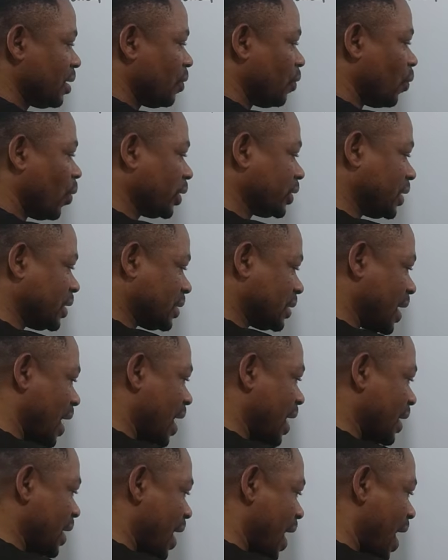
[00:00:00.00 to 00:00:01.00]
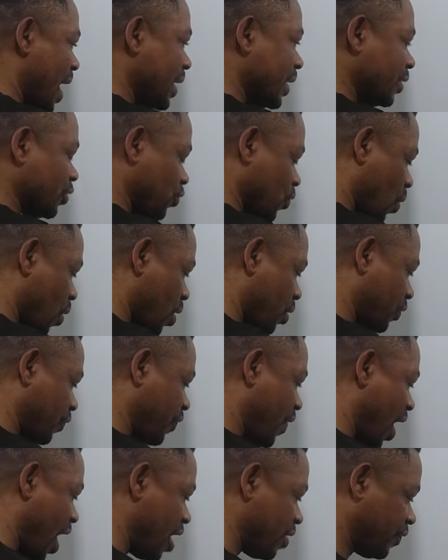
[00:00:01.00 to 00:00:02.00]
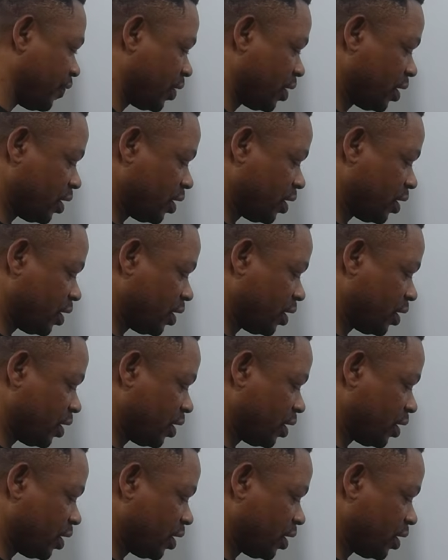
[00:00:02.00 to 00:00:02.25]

What is n? N is what? 5.